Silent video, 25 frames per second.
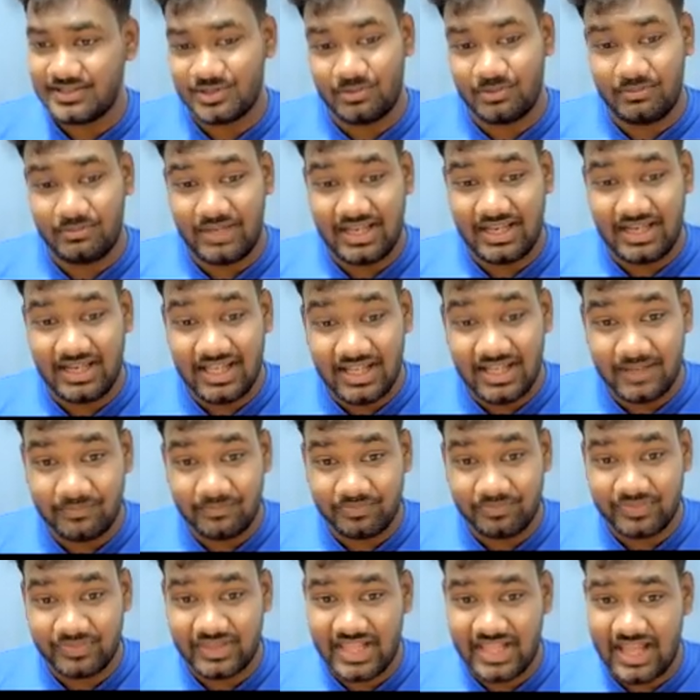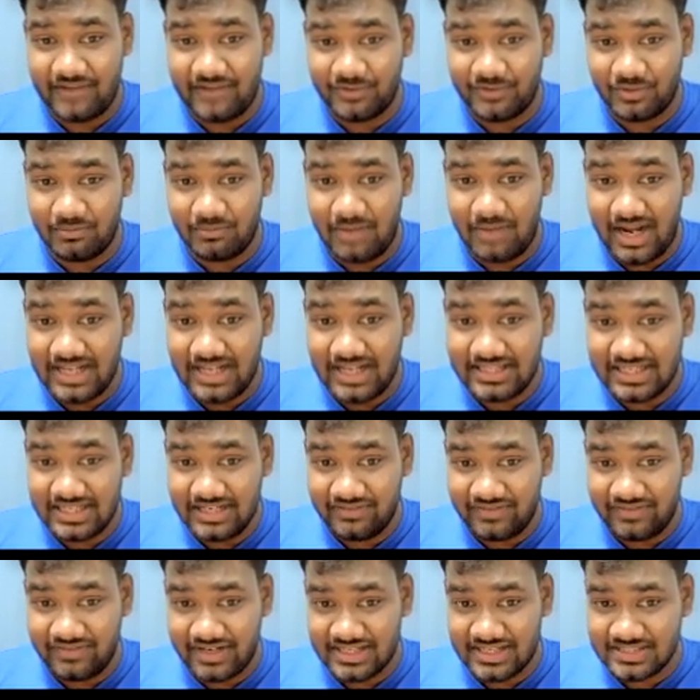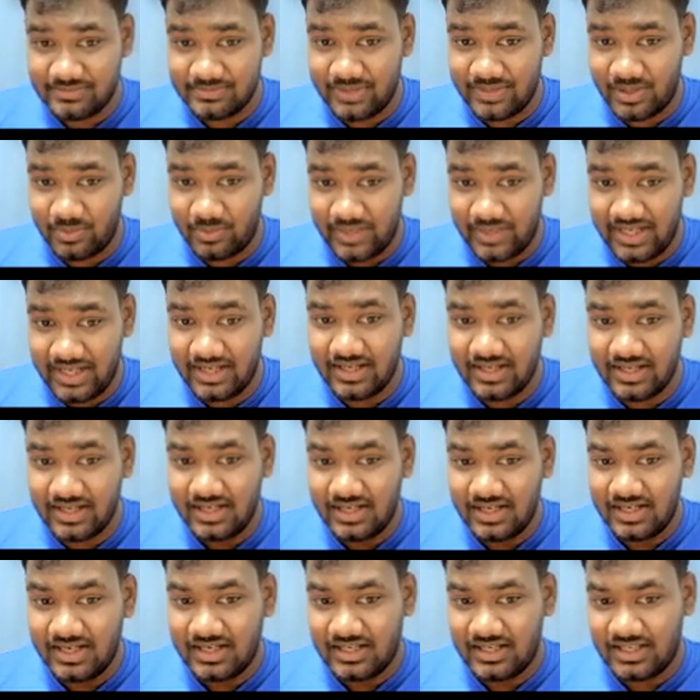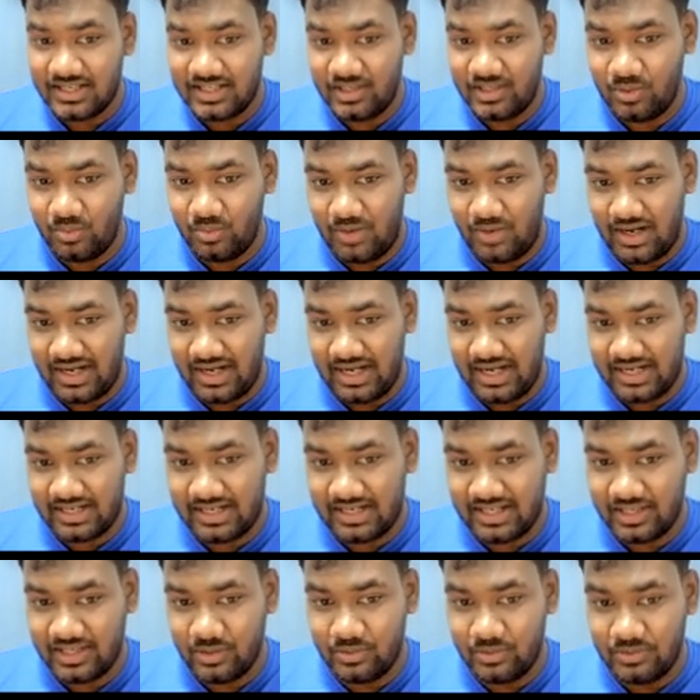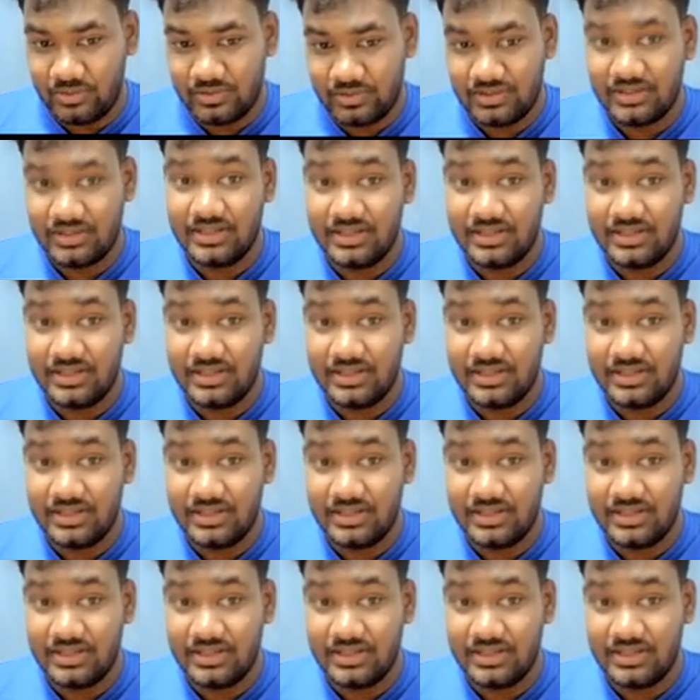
So meaning they have to buy the difference between Q1 and Q.